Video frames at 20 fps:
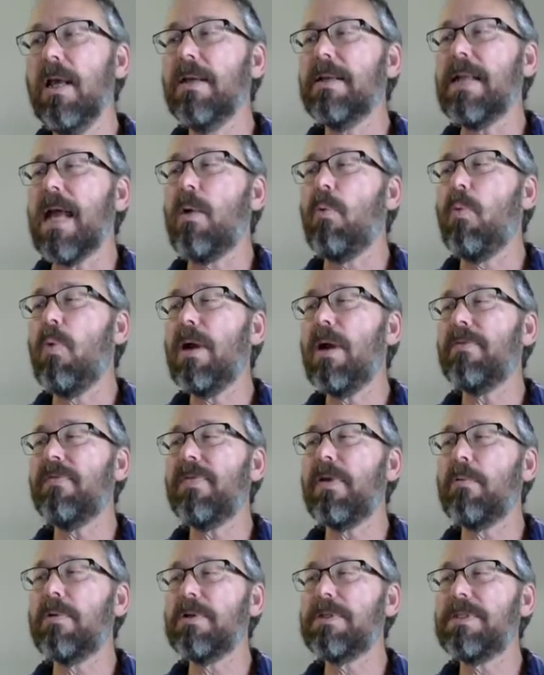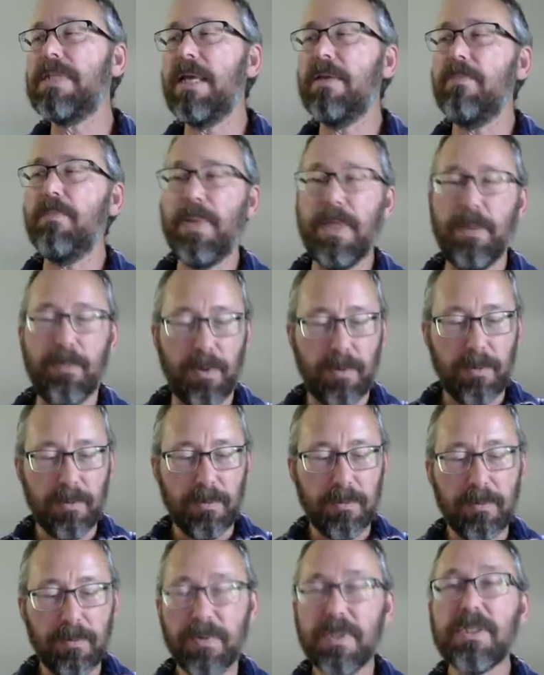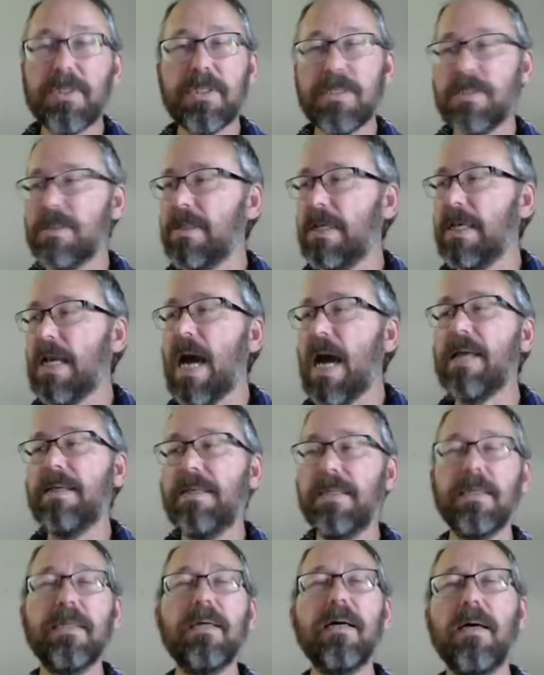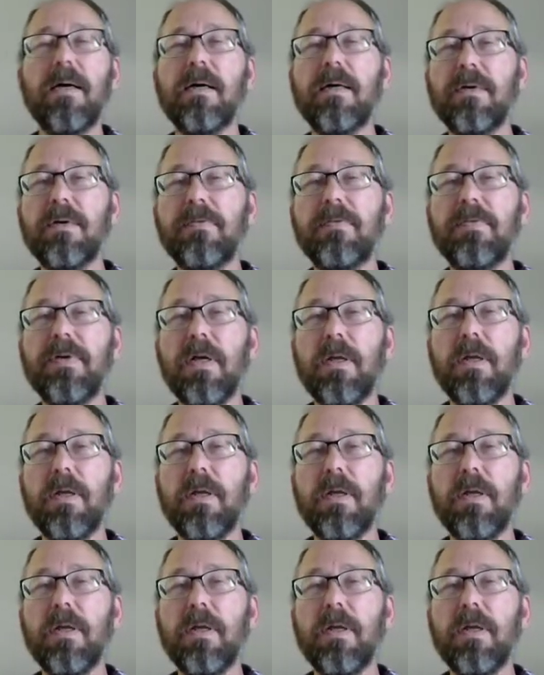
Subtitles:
Now, what if there were 10 people? This is the idea of